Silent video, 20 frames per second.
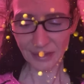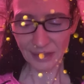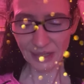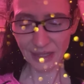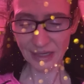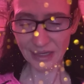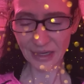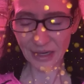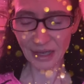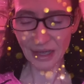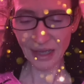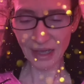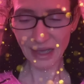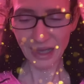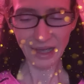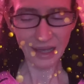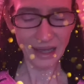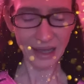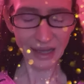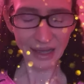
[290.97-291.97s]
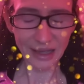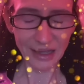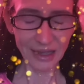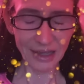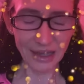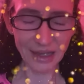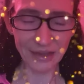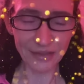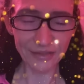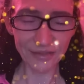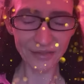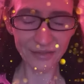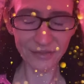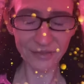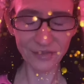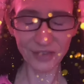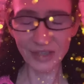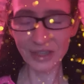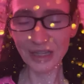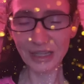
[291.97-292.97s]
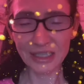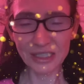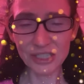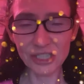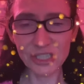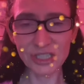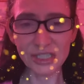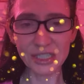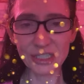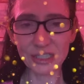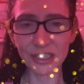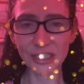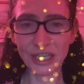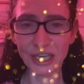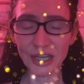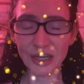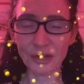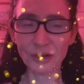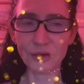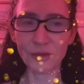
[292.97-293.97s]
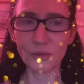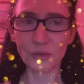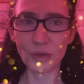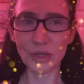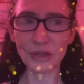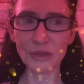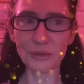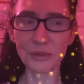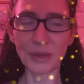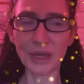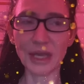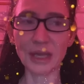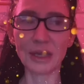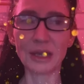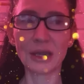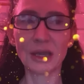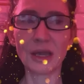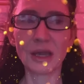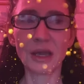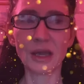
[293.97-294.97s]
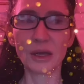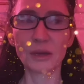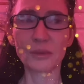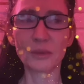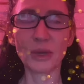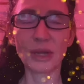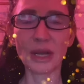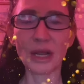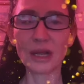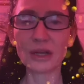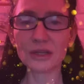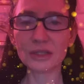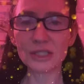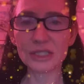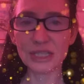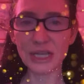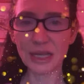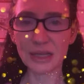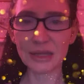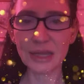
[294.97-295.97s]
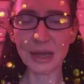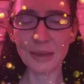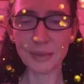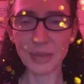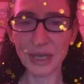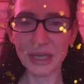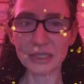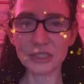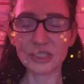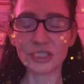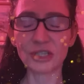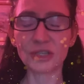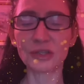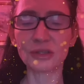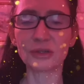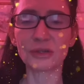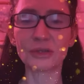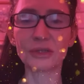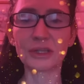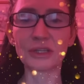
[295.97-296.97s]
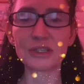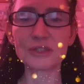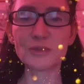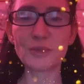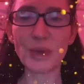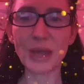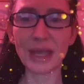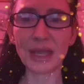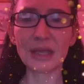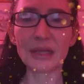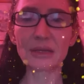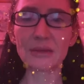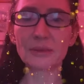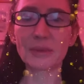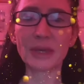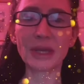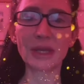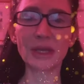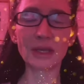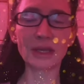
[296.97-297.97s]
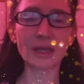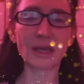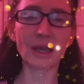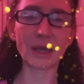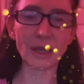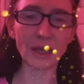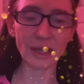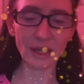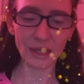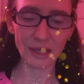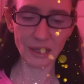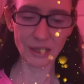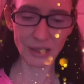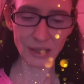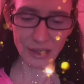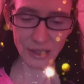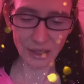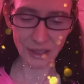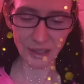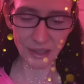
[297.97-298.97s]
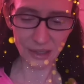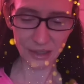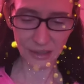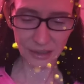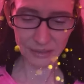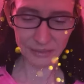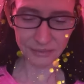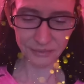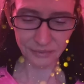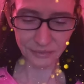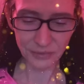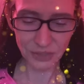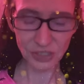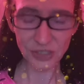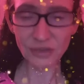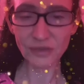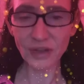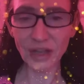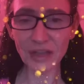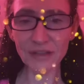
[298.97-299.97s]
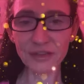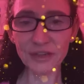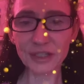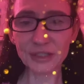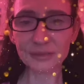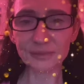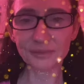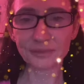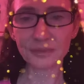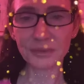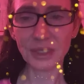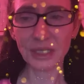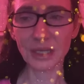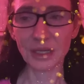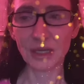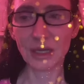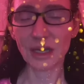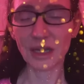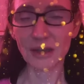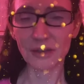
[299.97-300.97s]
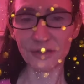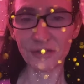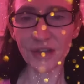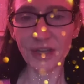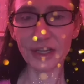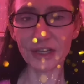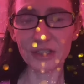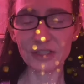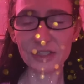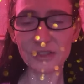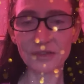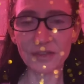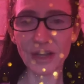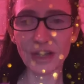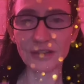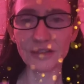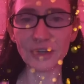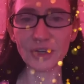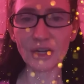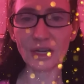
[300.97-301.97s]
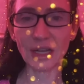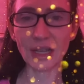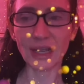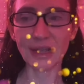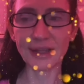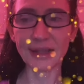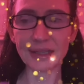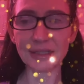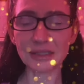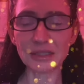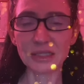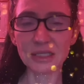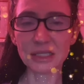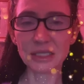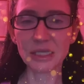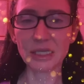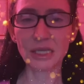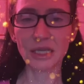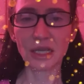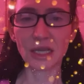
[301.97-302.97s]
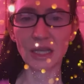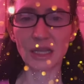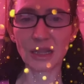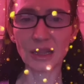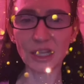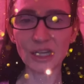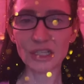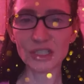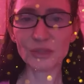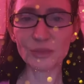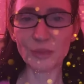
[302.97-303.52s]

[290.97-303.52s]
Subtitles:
I feel like she's still here with me. But I understand that pain too. There's pain being a survivor, a fighter survivor, and there's